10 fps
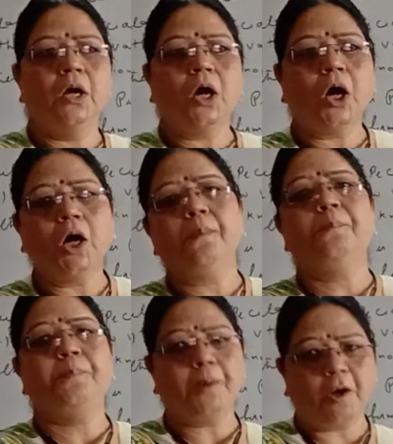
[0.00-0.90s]

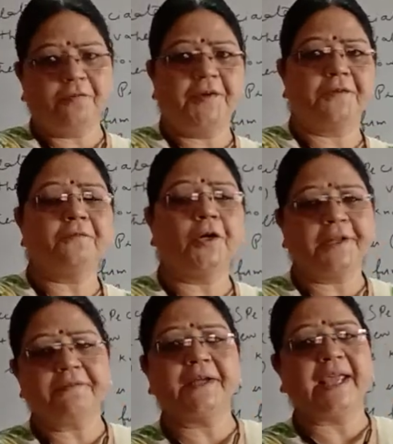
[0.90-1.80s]
or profit,
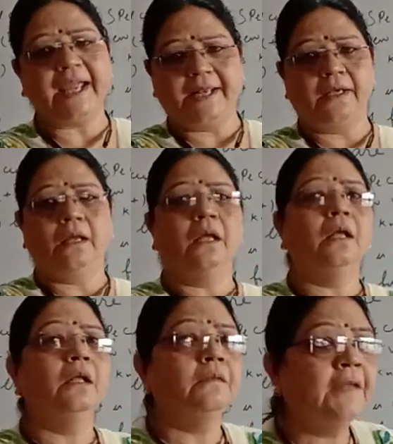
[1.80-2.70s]
whatever
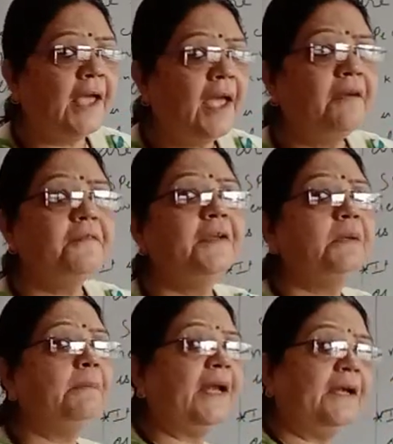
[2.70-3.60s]
gain.
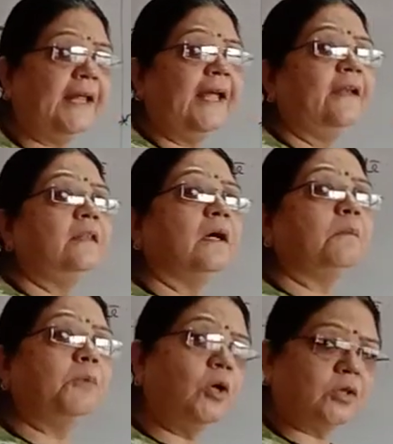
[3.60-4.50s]
They will maintain the
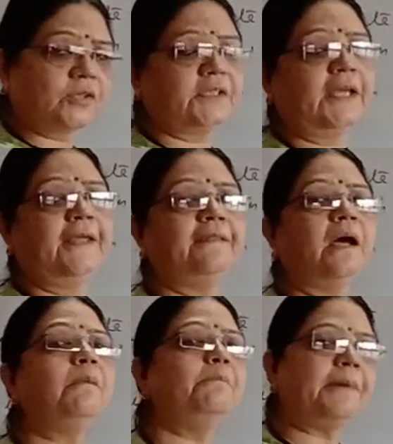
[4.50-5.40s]
books in
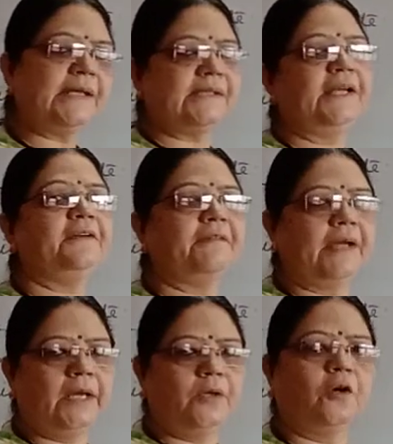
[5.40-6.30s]
the present
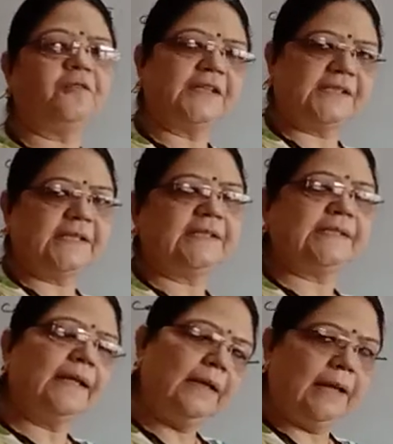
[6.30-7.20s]
value of assets
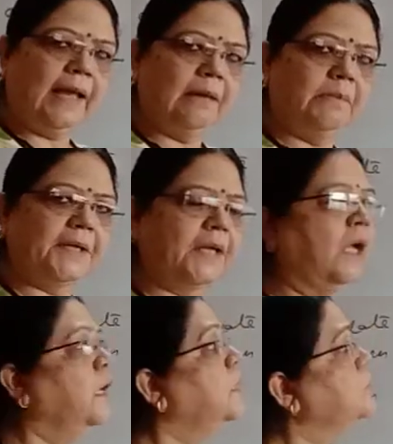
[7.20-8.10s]
and liabilities.
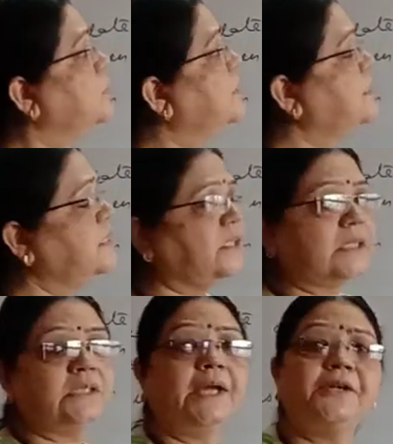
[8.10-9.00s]
So this is
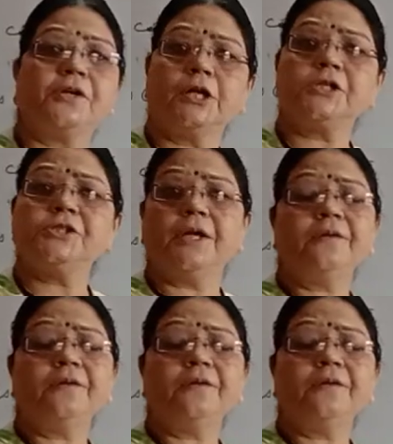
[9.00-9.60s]
just the introduction